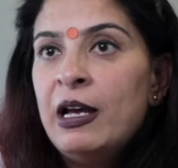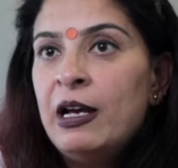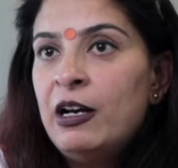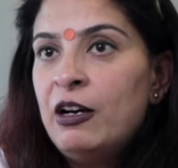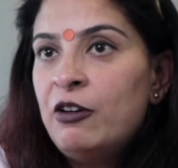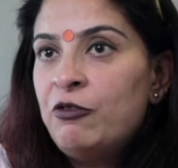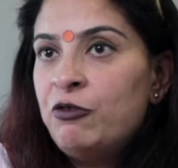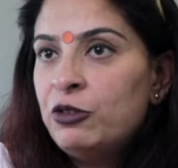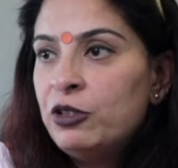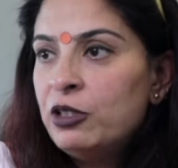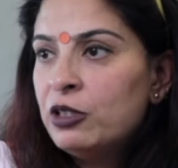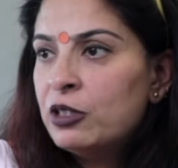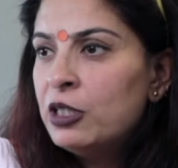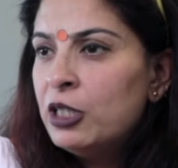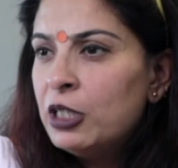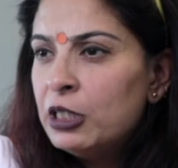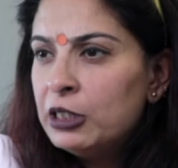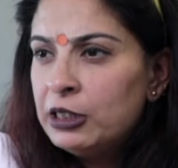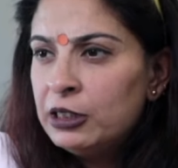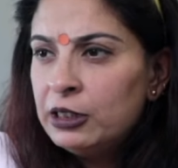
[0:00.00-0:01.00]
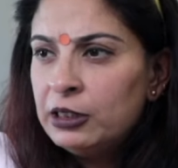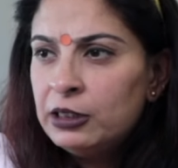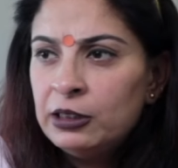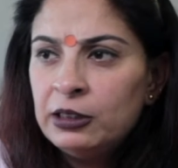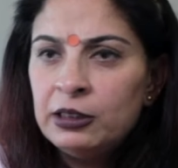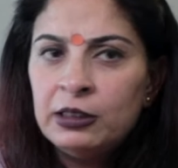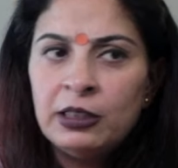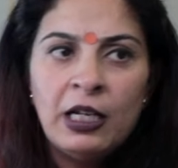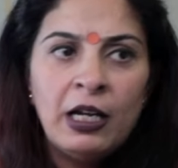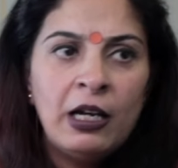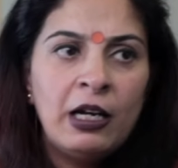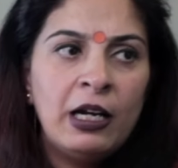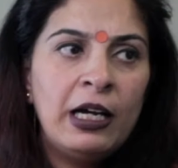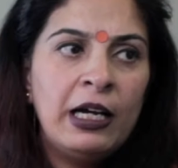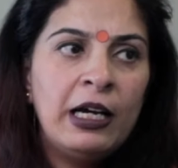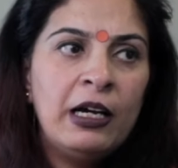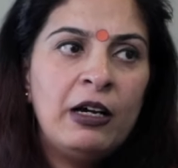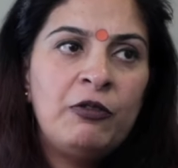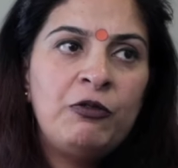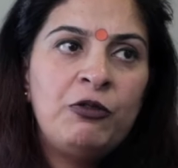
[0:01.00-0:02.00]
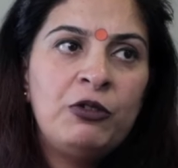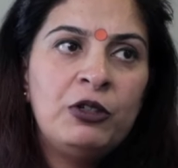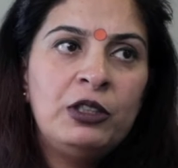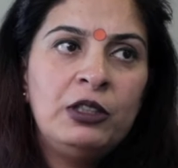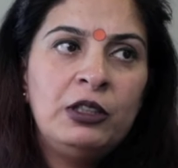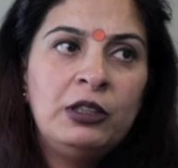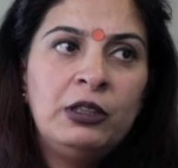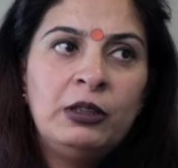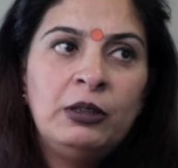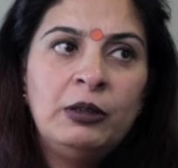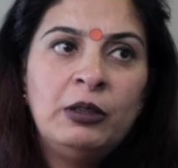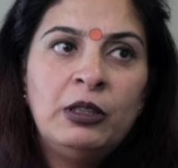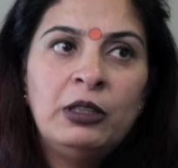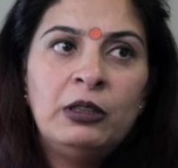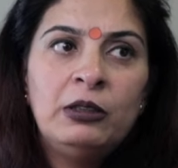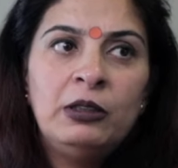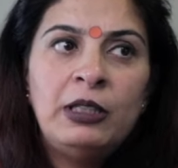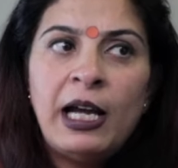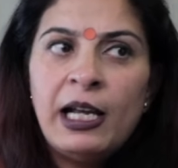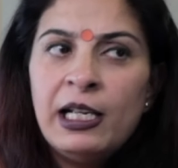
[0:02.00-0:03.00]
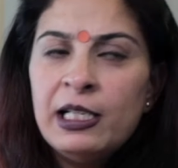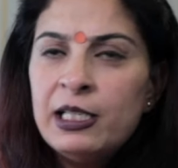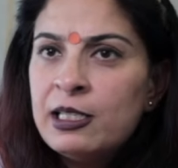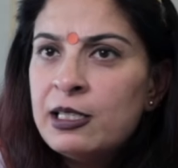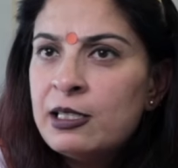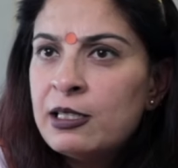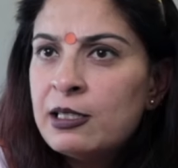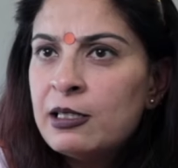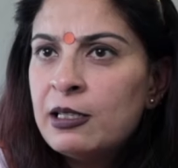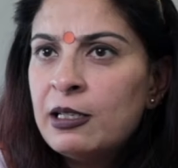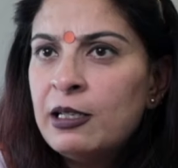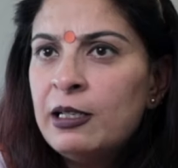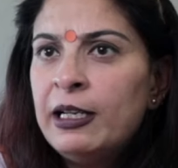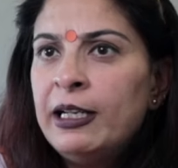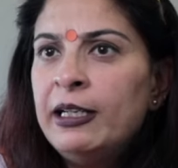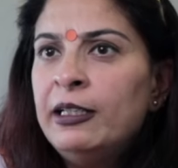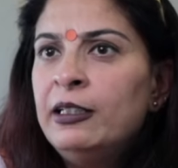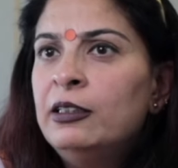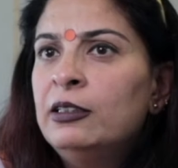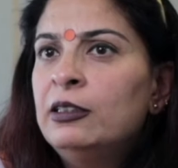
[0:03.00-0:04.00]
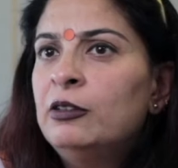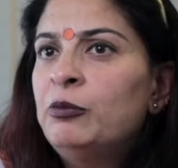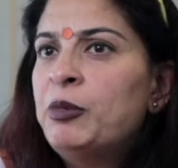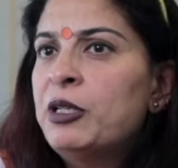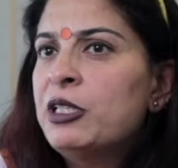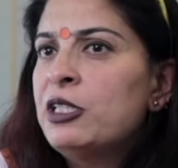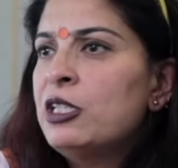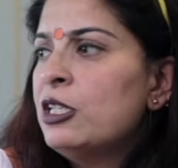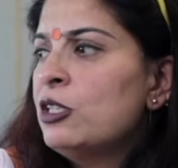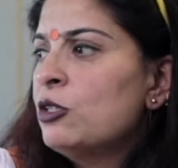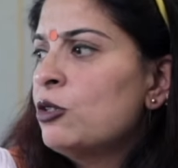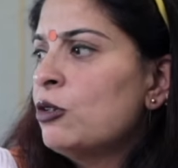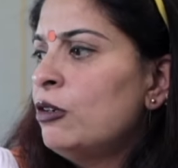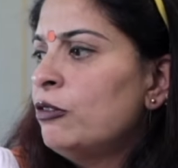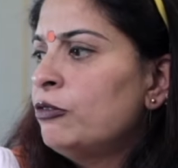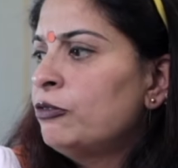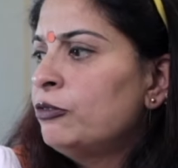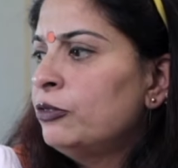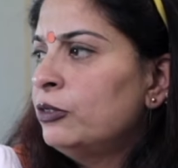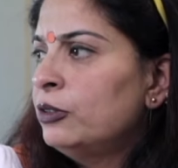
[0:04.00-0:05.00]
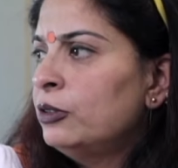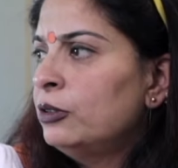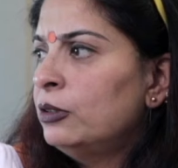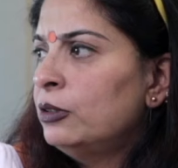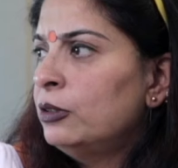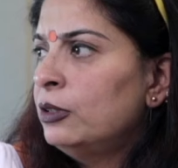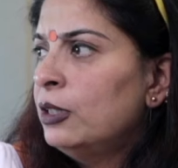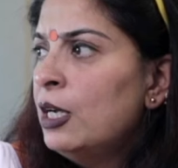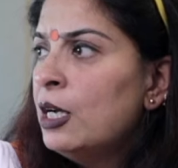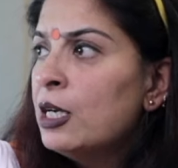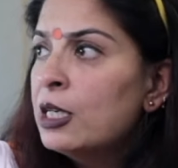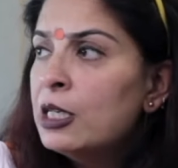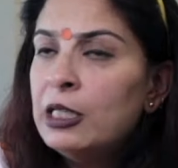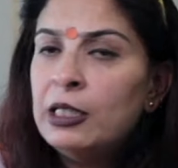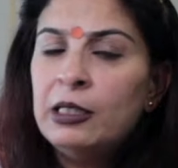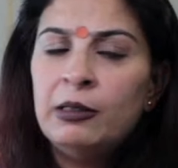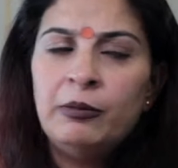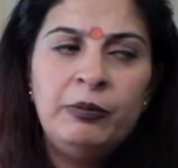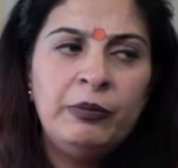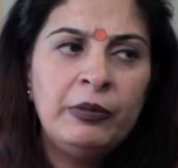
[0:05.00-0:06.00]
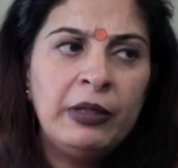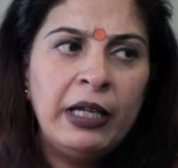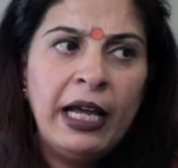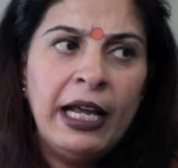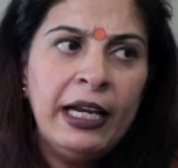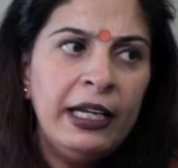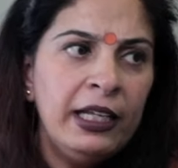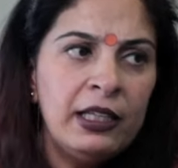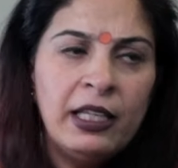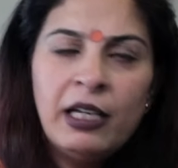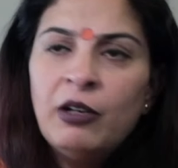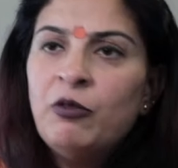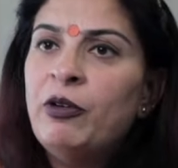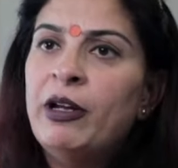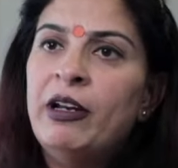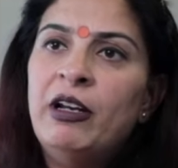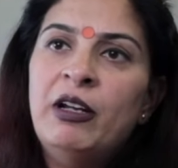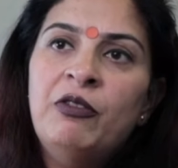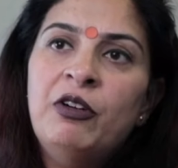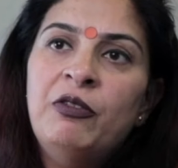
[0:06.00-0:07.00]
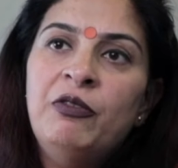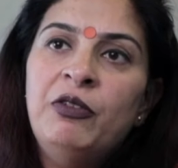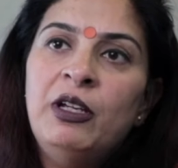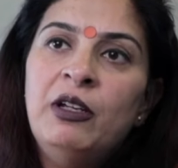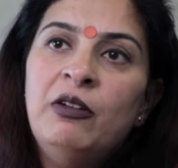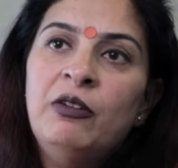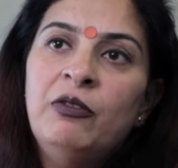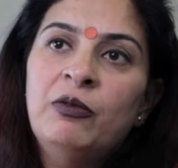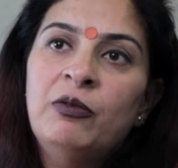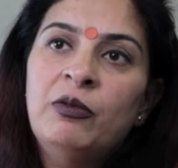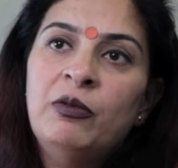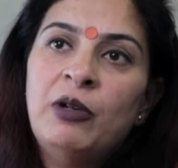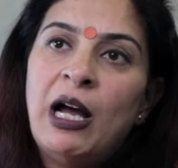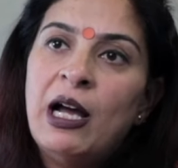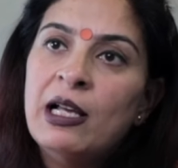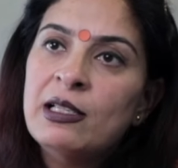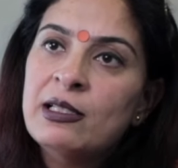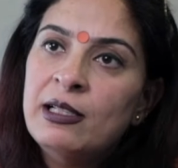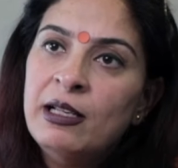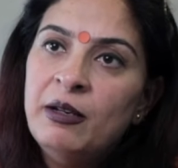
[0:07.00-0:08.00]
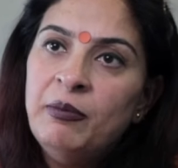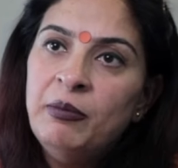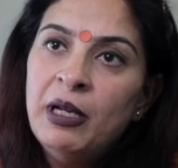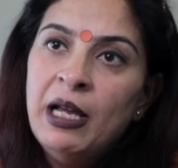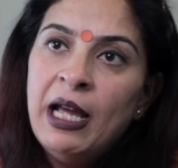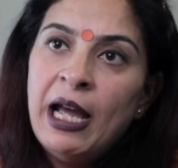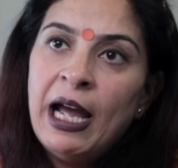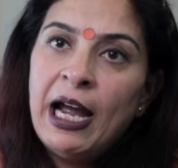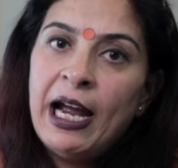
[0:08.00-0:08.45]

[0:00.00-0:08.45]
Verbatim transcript: uh, for the curtains, uh, for the tiles and uh, purchase of uh, curb, anything whenever we asked them.